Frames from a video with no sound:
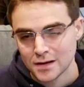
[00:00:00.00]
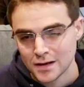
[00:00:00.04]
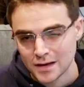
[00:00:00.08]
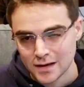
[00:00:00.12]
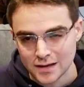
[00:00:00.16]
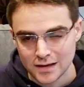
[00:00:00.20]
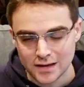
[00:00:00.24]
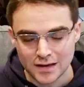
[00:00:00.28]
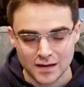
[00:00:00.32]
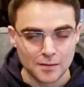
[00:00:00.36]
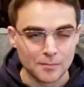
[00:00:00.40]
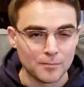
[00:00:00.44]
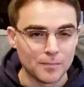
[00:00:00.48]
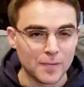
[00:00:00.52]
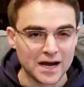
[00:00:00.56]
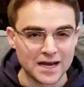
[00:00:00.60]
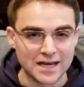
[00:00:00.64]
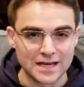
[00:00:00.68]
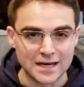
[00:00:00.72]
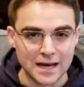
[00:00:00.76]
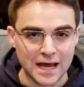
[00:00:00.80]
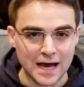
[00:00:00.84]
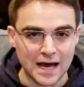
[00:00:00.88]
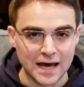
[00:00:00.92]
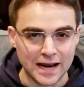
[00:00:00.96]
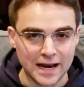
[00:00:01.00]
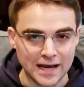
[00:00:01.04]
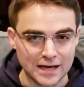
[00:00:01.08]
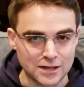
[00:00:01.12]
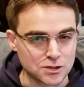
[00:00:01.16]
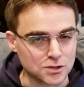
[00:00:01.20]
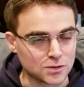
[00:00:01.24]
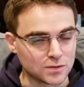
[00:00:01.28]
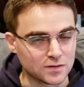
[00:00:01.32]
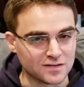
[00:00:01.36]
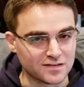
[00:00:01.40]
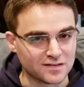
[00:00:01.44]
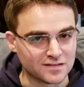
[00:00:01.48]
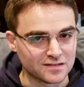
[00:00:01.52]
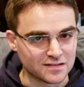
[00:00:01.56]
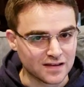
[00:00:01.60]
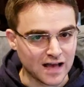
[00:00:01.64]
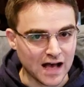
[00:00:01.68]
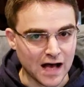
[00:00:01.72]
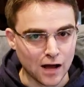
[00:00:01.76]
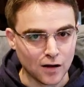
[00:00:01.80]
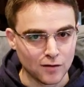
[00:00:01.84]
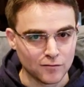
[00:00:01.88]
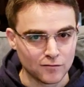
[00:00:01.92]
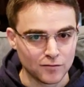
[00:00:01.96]
it might not actually
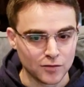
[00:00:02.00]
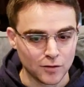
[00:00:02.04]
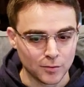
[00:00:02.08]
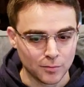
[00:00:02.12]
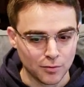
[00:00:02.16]
solve the